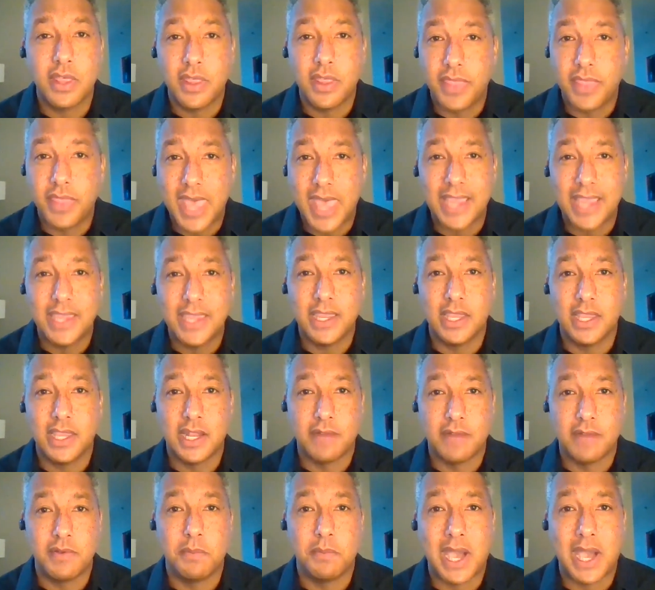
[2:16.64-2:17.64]
that can get
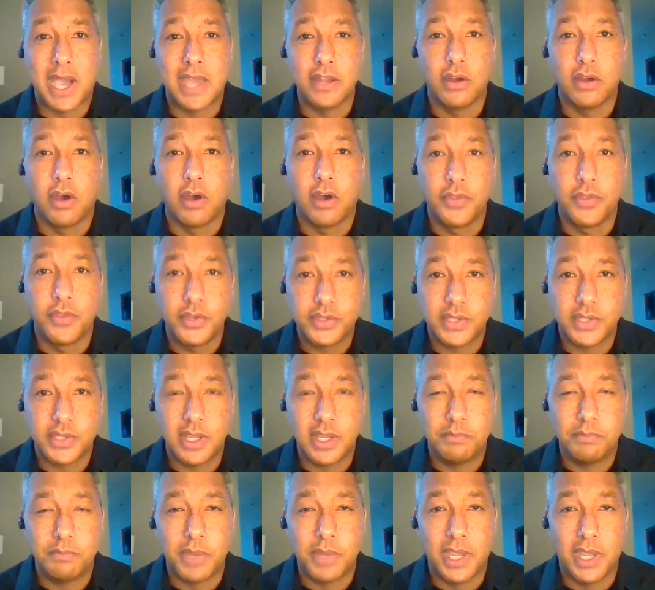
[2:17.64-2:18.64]
everybody on the
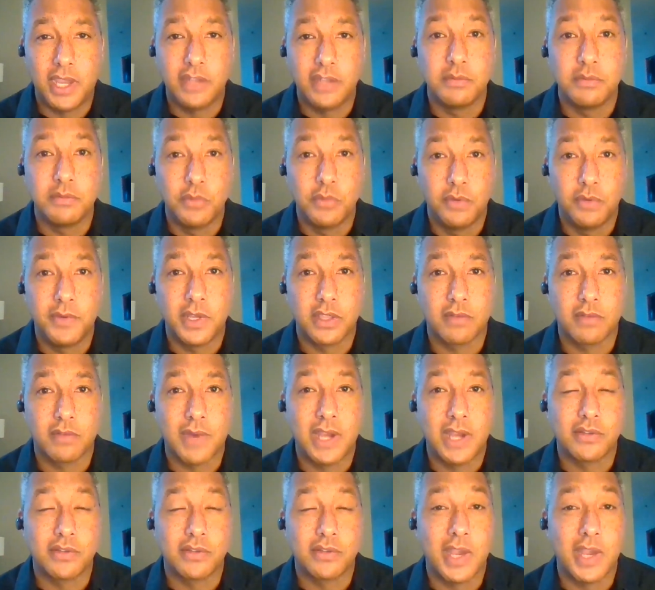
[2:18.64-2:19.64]
same page and moving in the
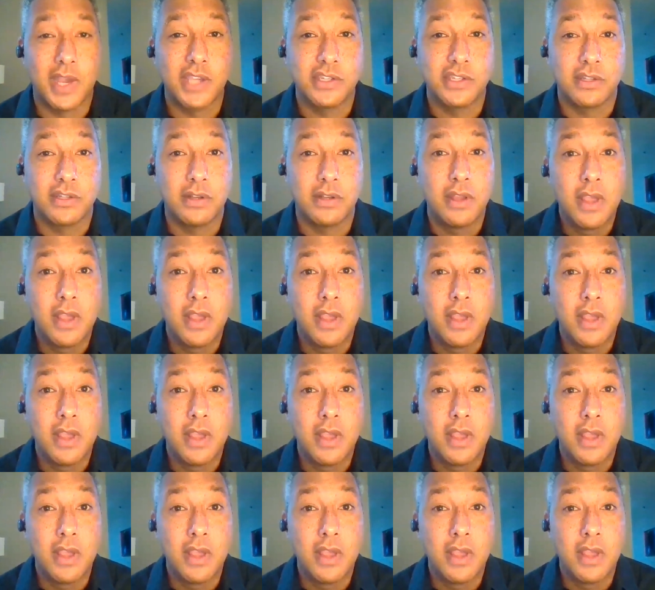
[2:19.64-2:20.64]
right direction where they